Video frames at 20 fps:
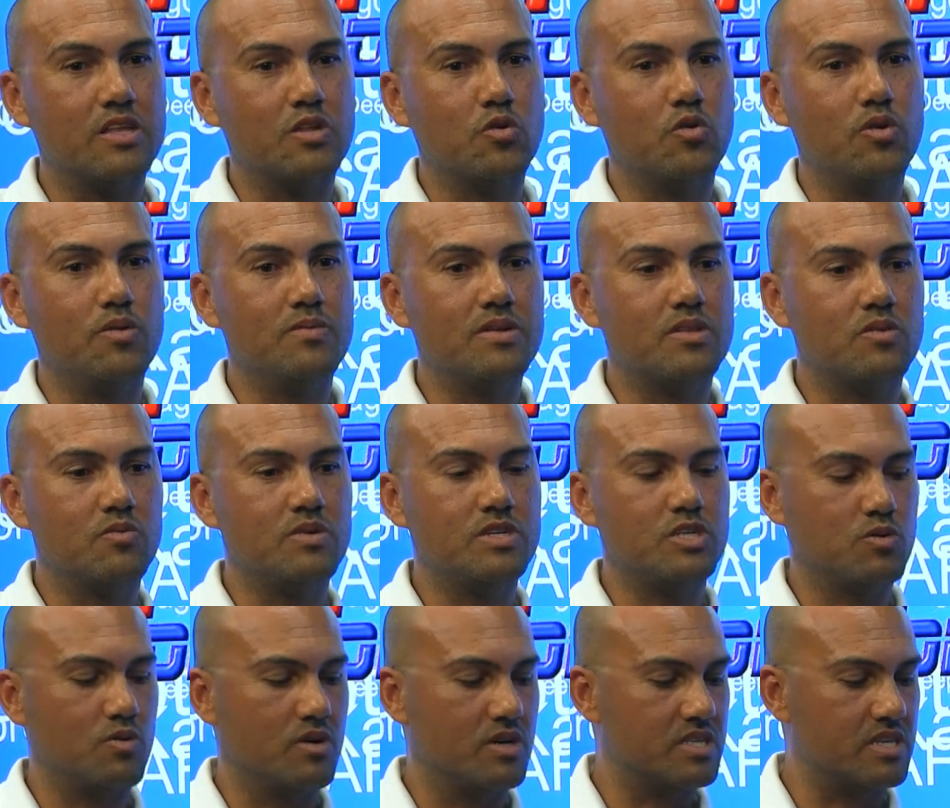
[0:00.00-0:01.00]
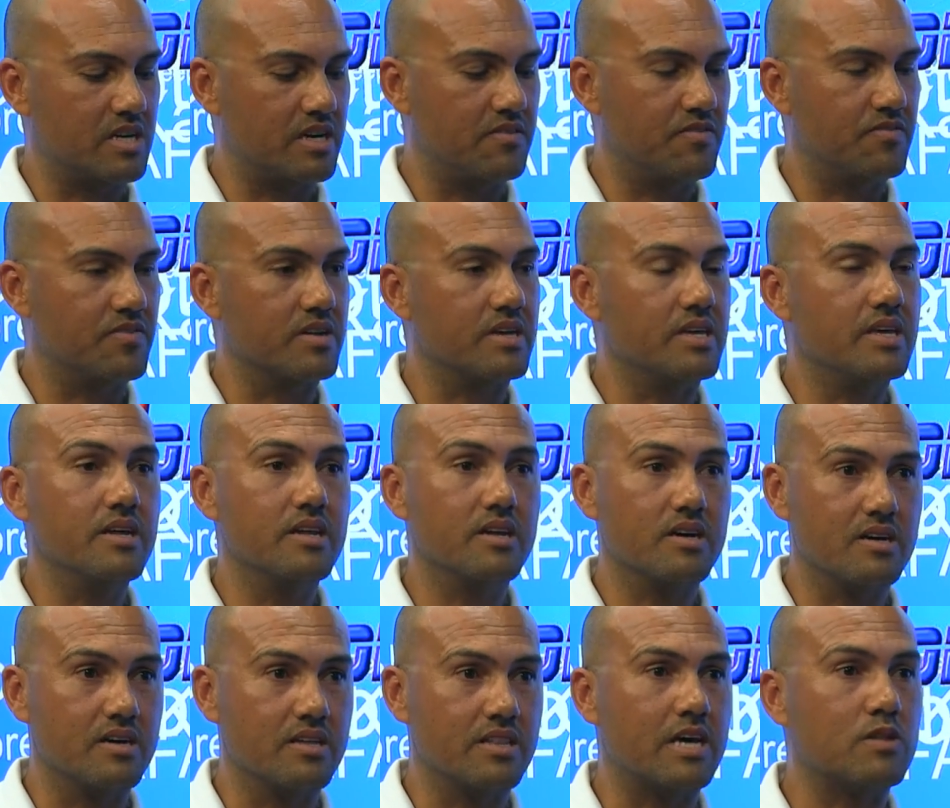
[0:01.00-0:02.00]
other tournament, which was at
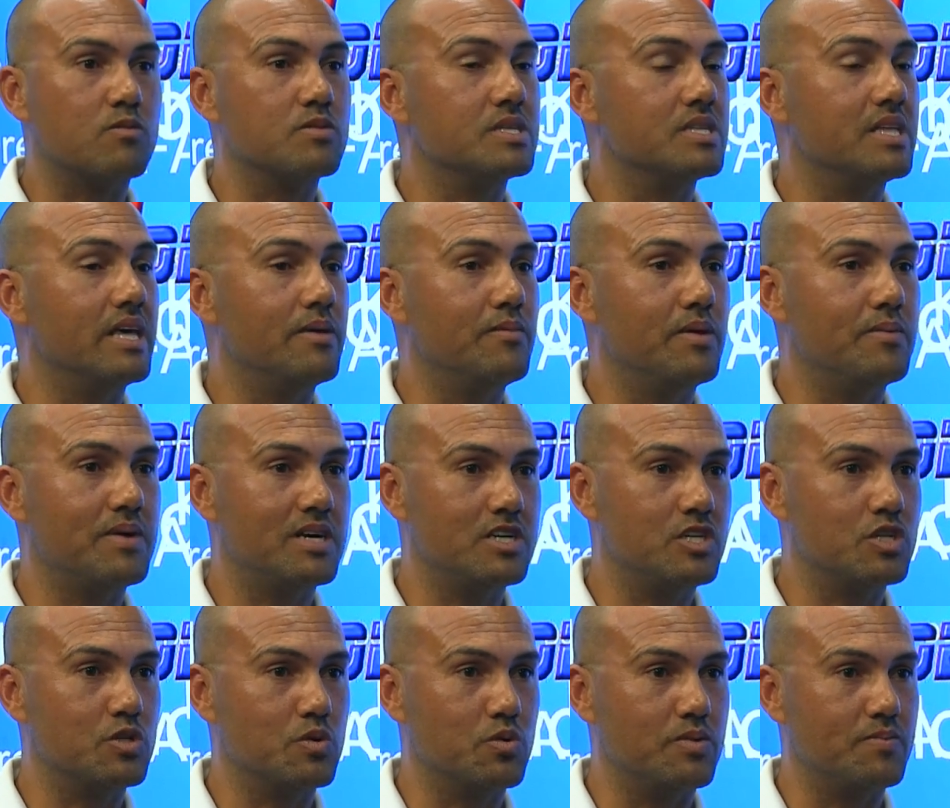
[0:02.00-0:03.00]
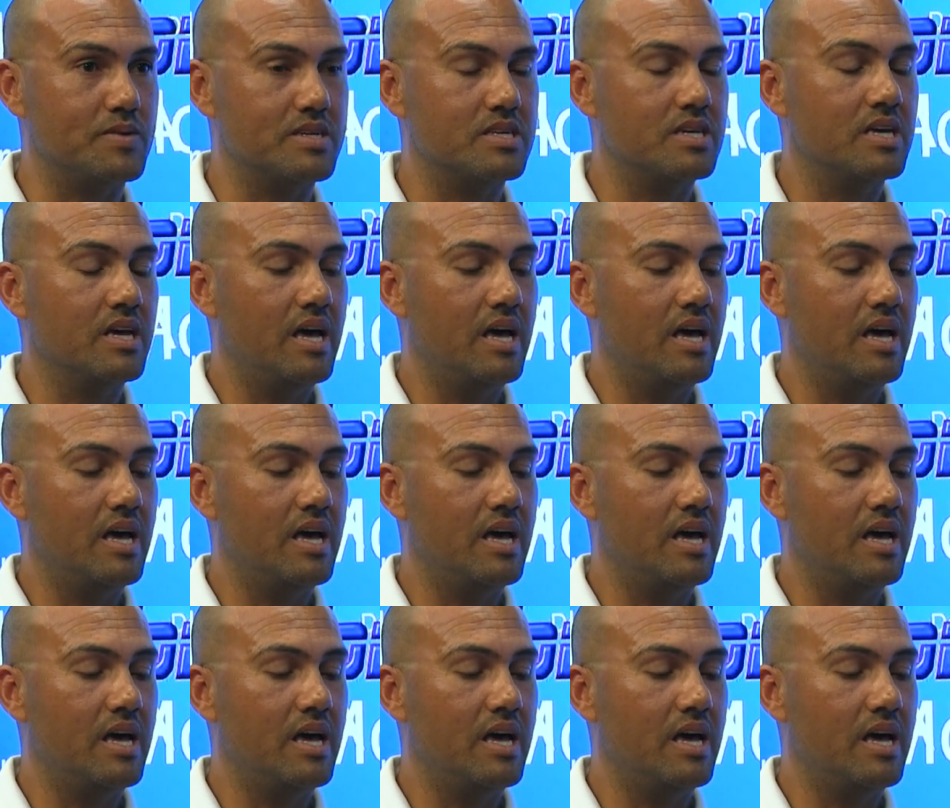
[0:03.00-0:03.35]
Vereniging, that was the MMH tournament.